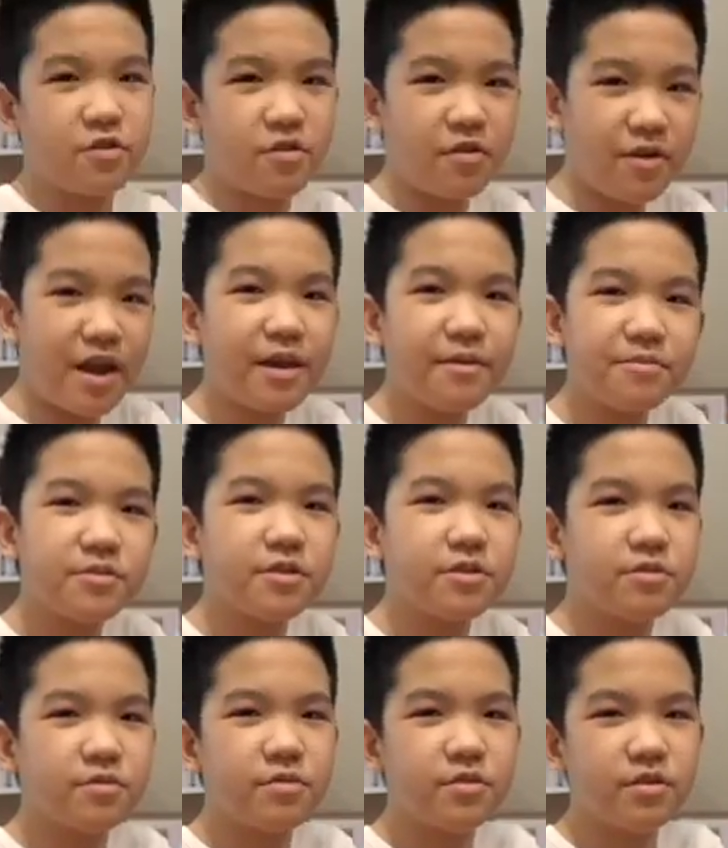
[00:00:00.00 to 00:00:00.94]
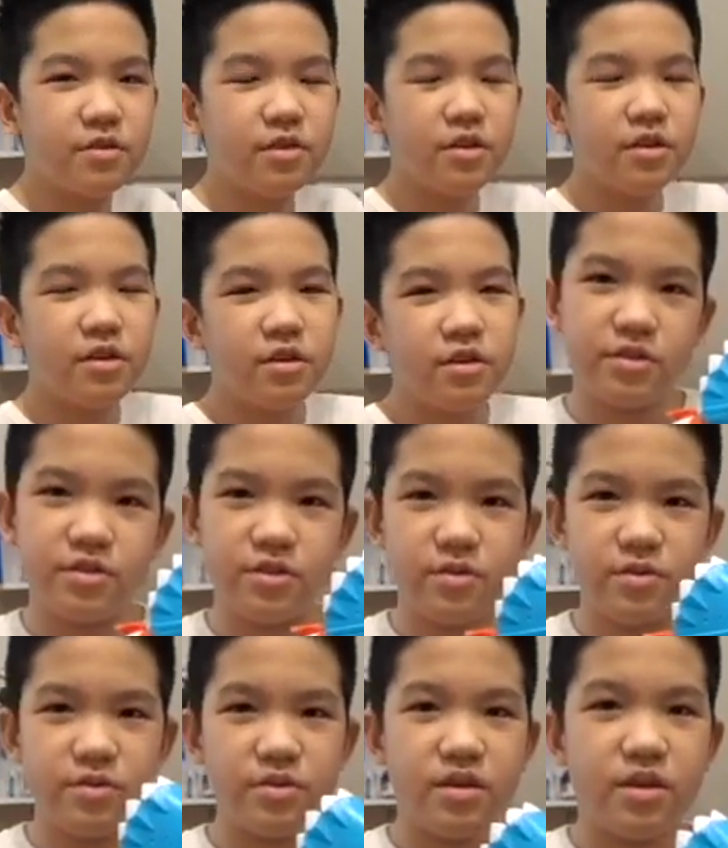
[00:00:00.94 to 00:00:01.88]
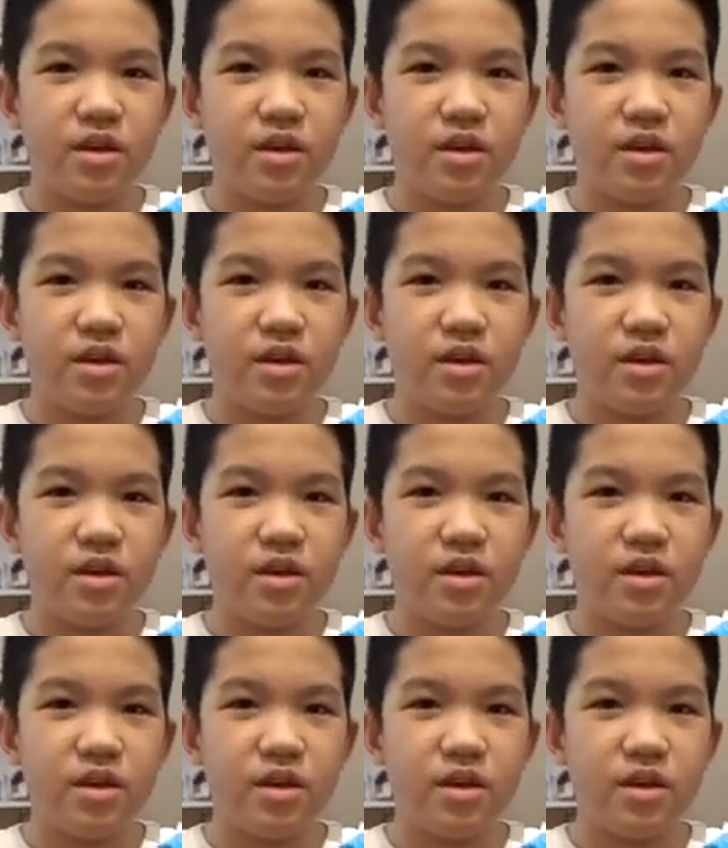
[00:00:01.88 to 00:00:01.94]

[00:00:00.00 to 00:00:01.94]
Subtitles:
cramped into it. So